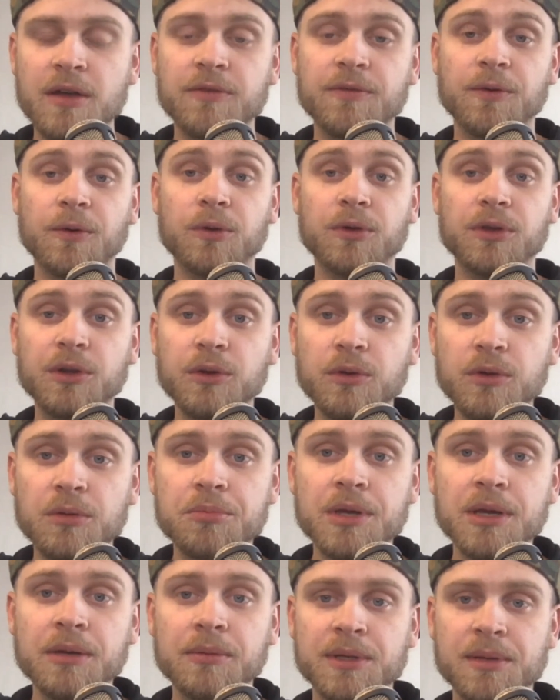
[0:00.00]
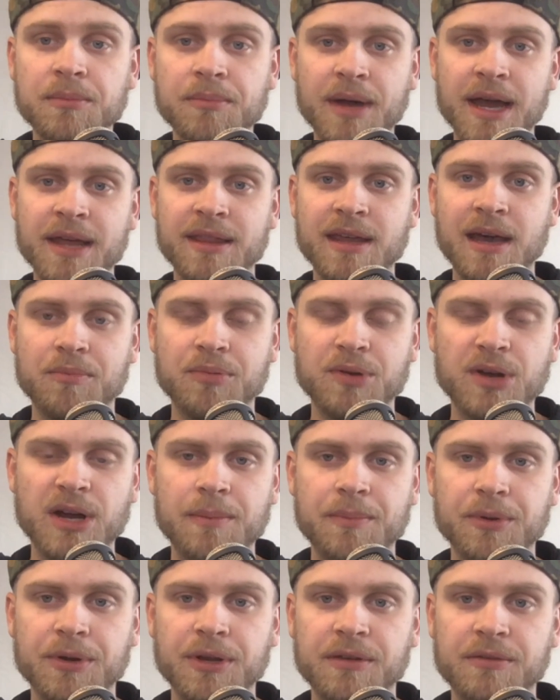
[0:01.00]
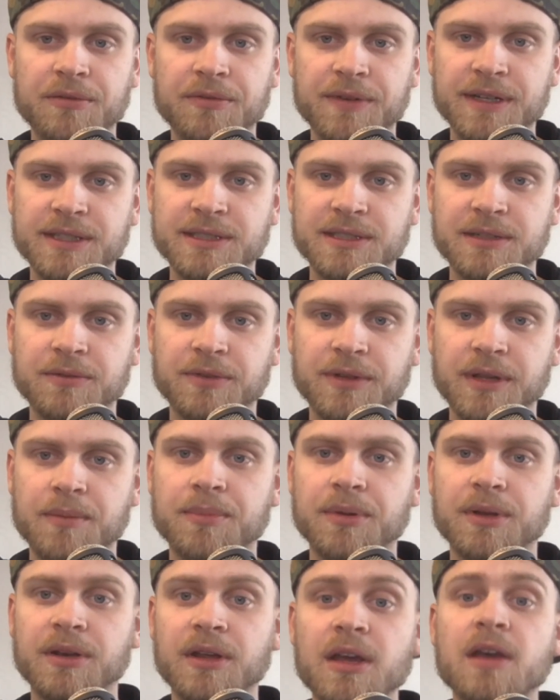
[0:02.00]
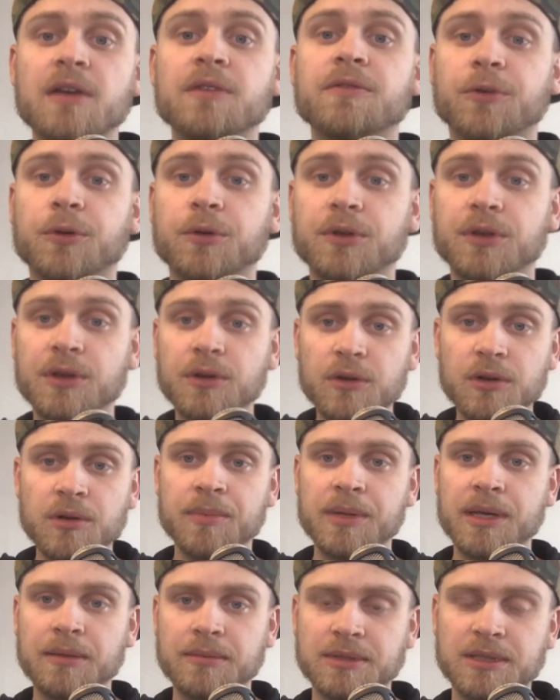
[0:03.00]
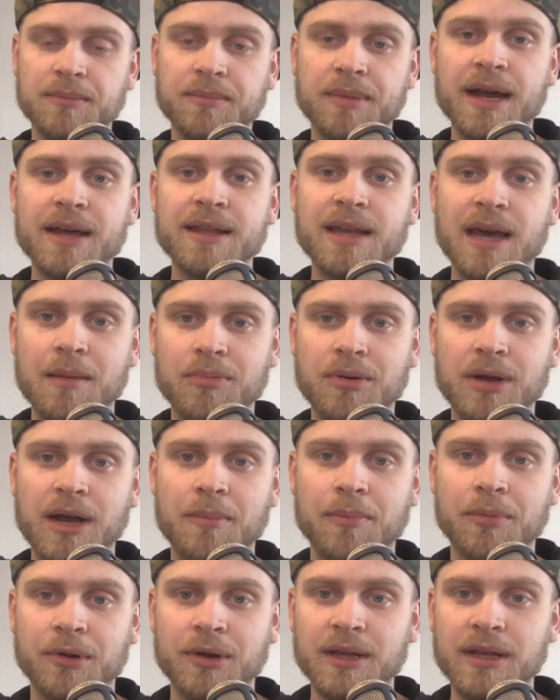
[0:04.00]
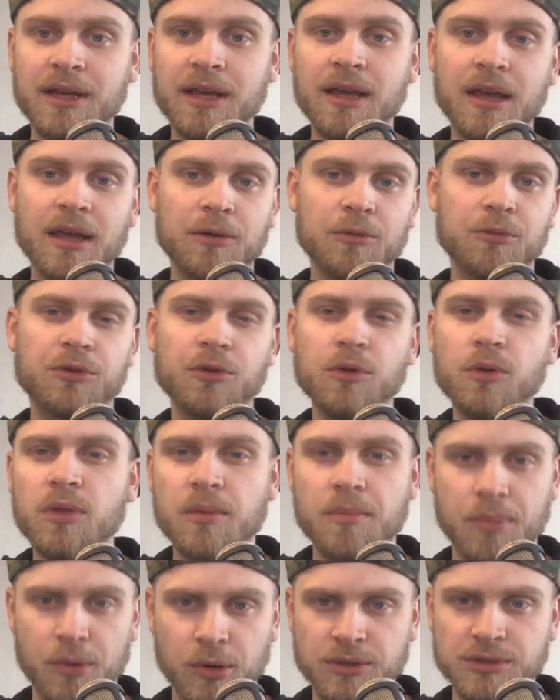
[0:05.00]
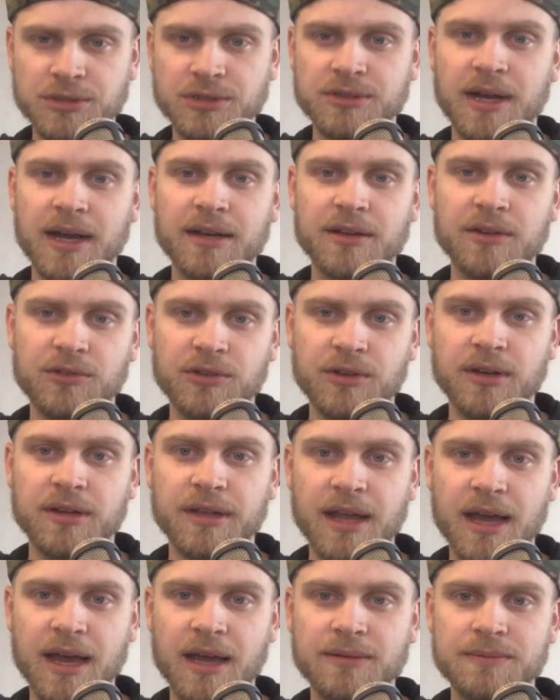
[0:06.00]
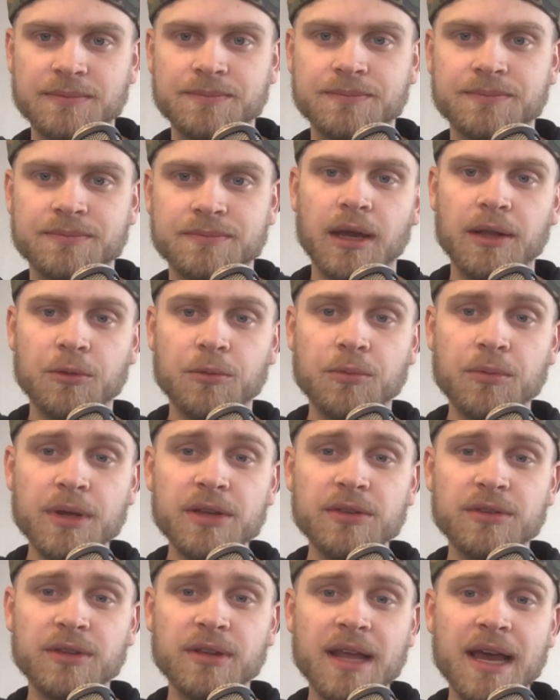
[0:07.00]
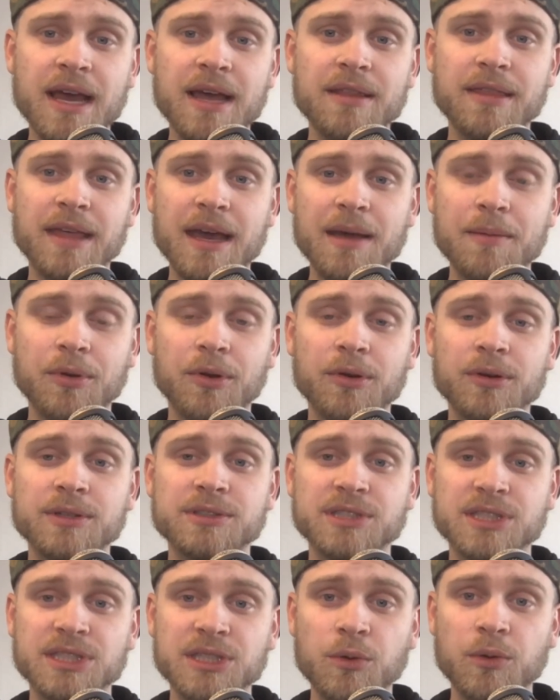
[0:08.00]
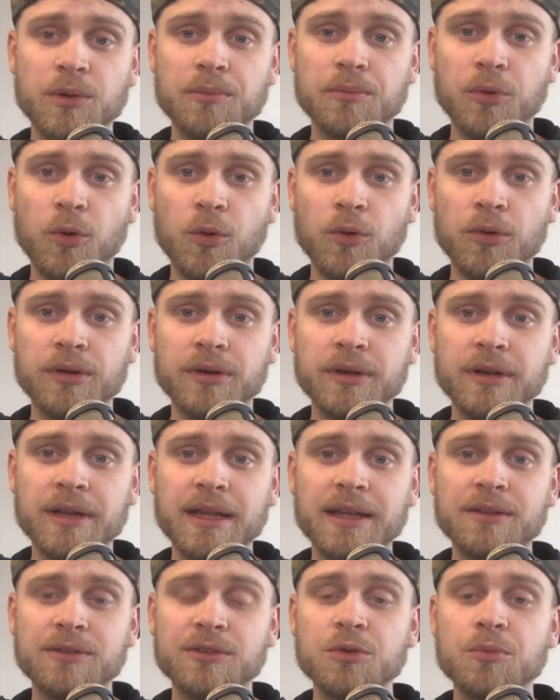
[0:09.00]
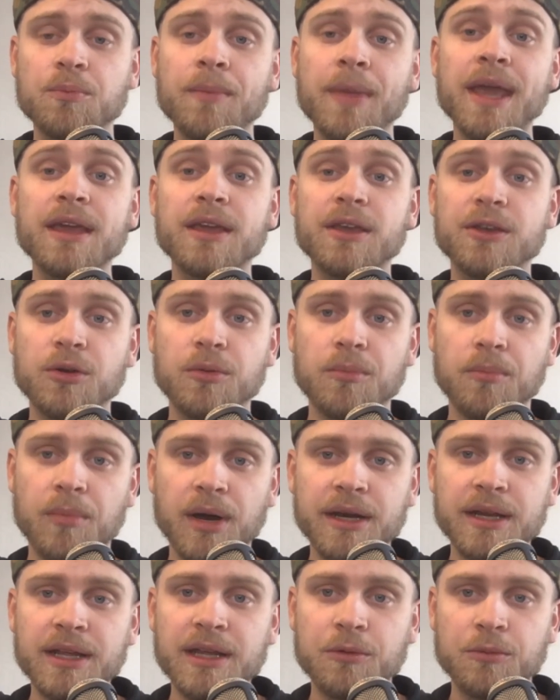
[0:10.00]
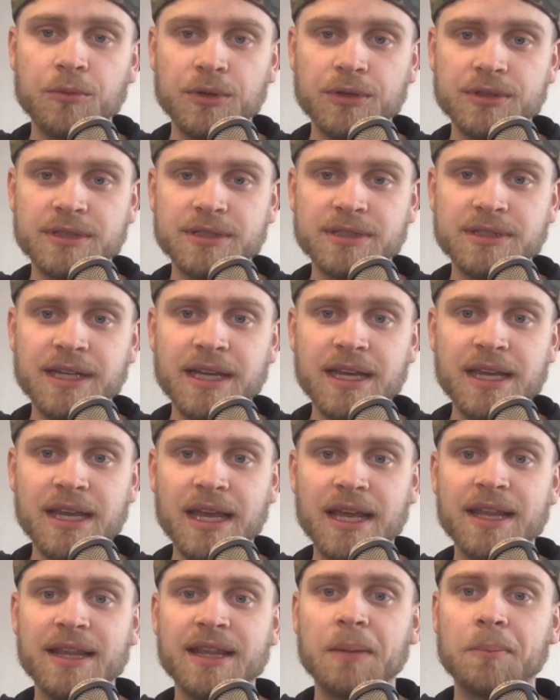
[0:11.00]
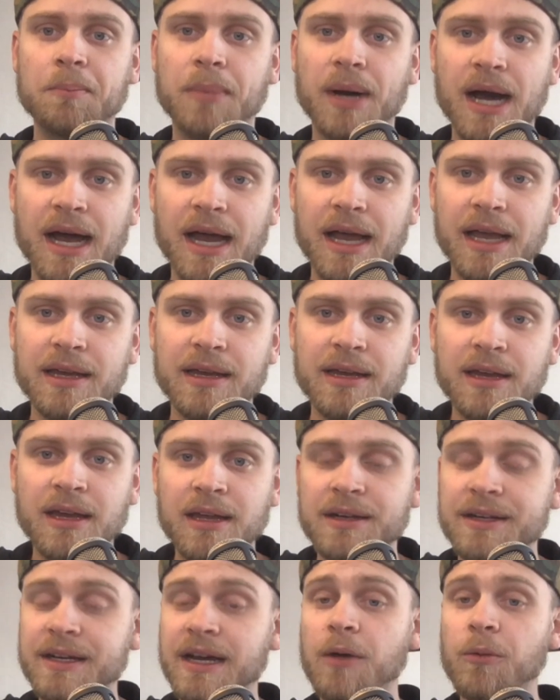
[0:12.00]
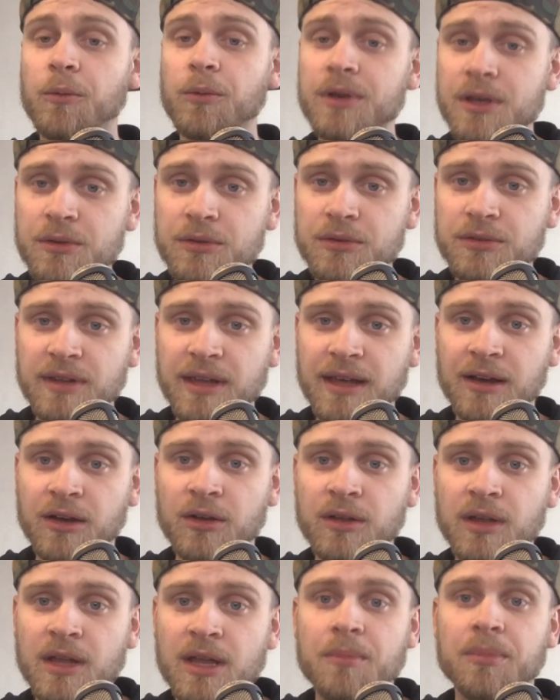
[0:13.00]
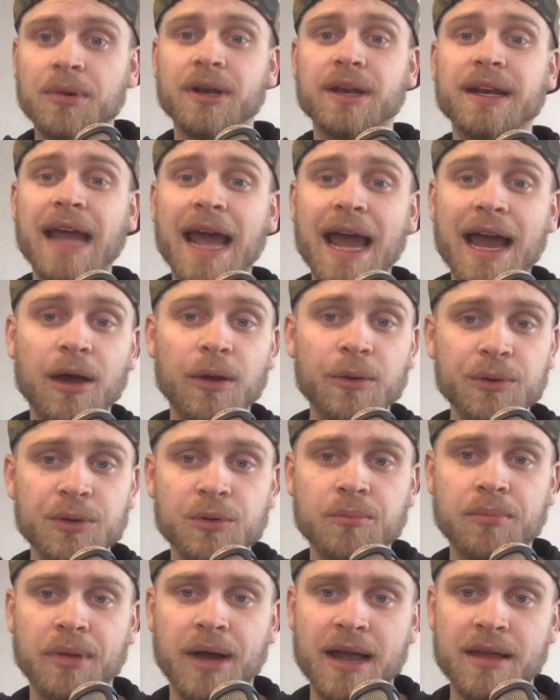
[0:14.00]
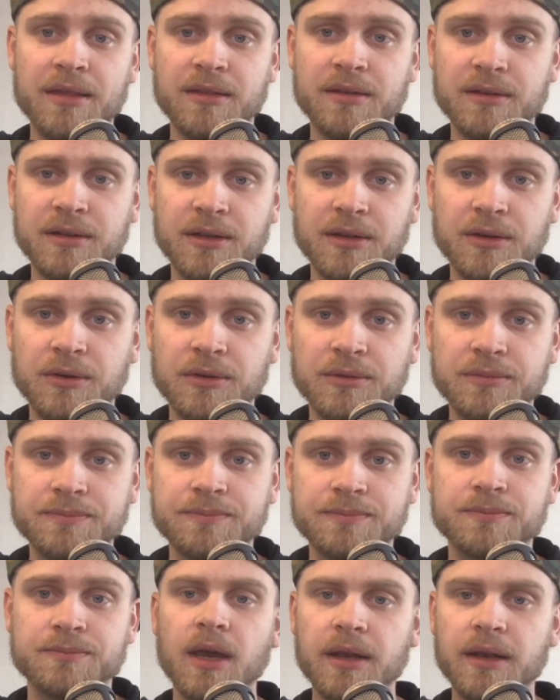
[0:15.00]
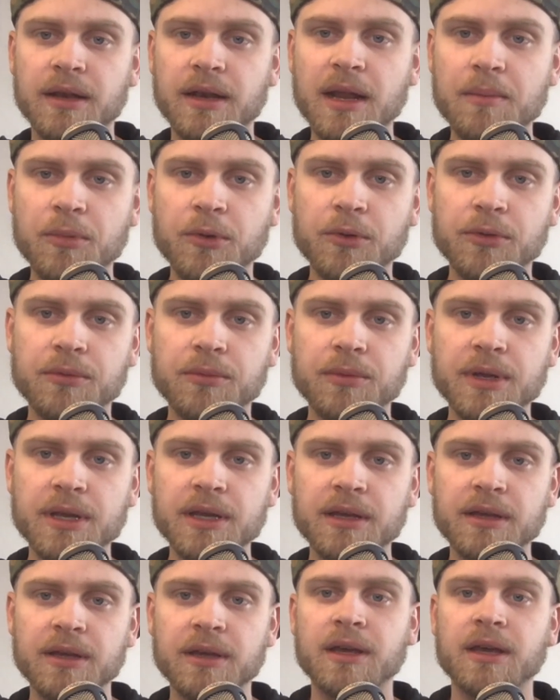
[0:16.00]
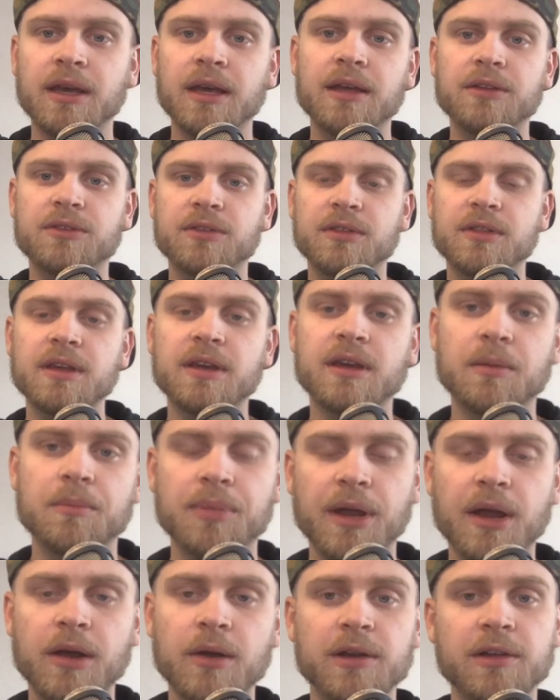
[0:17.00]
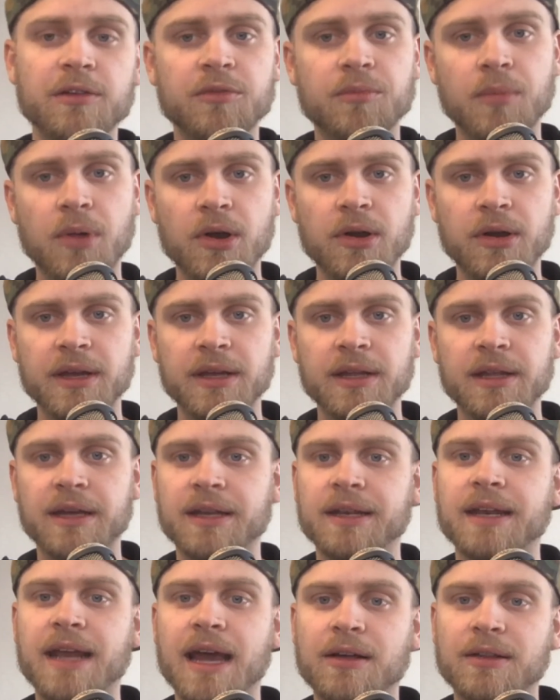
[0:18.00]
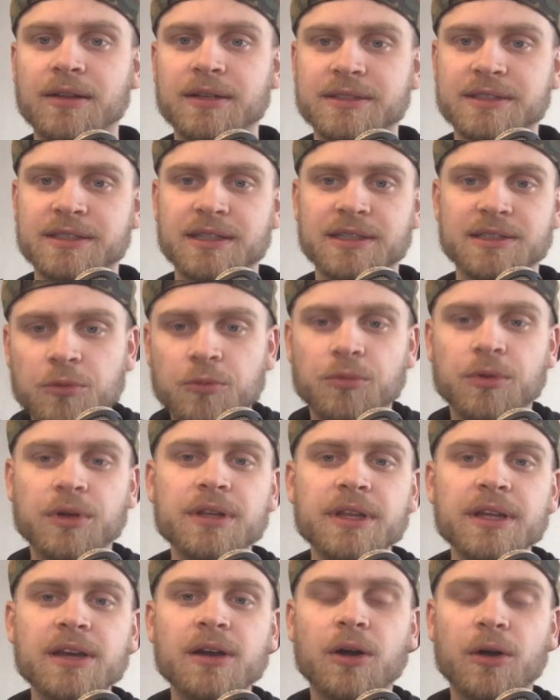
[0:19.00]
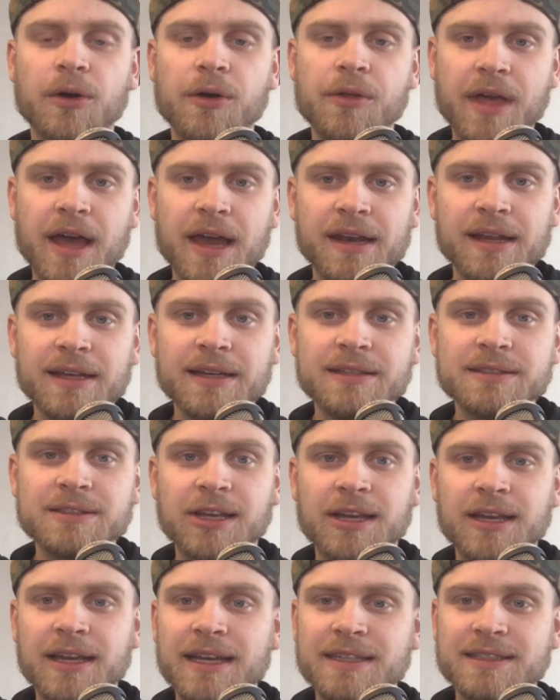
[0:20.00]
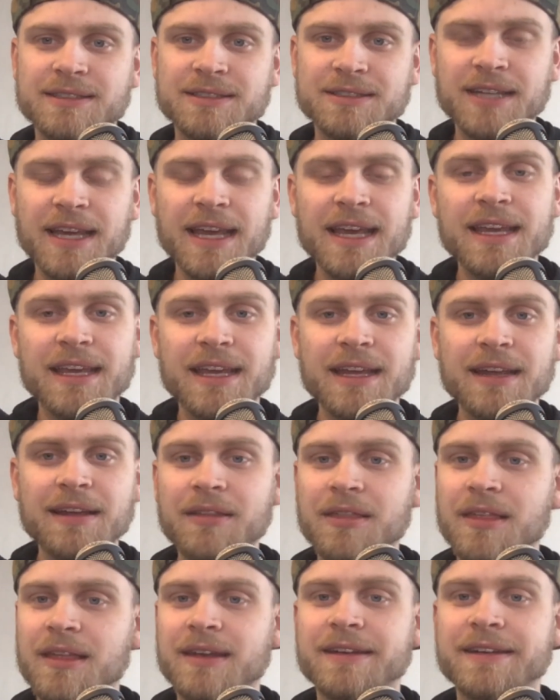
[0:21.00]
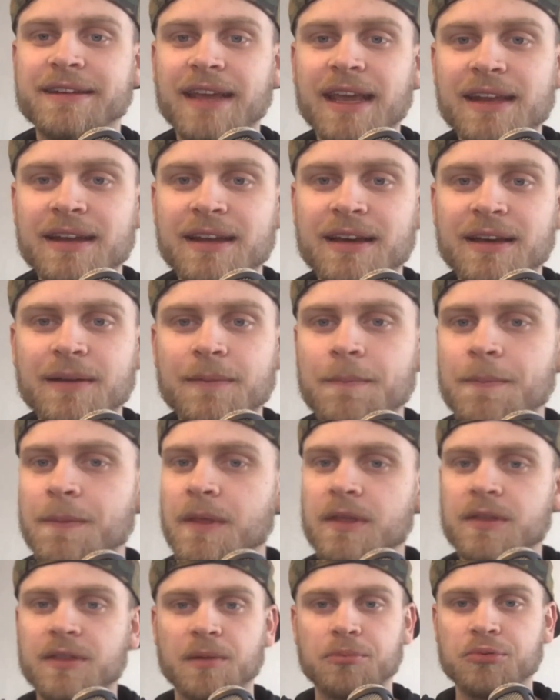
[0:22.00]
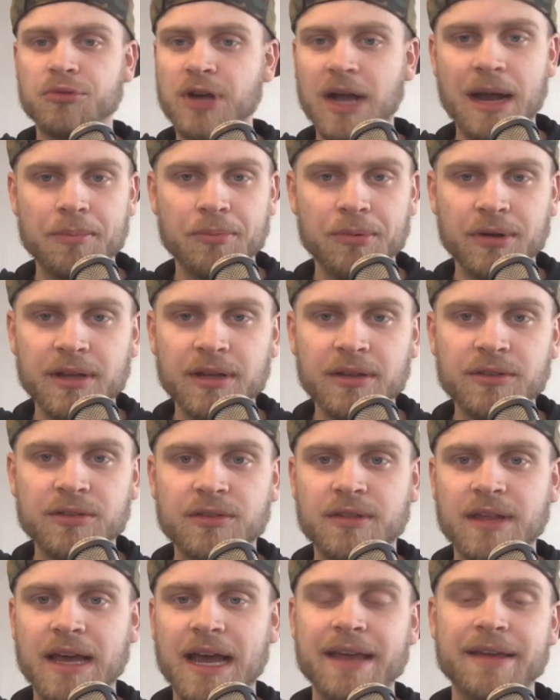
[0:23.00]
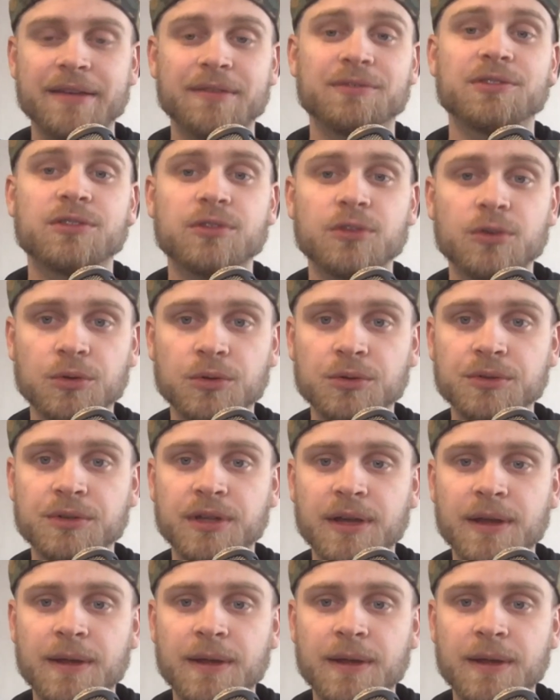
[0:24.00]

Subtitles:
for you to be able to buy that property and fix and flip it, for you to be able to buy that property and do the BRRRR strategy on that. And the reason that that part is so important is you make your money in real estate in the buy, not when you sell, but in how you buy the deal. Number three is the comparative market analysis. Really, all that is taking the data, the properties that have sold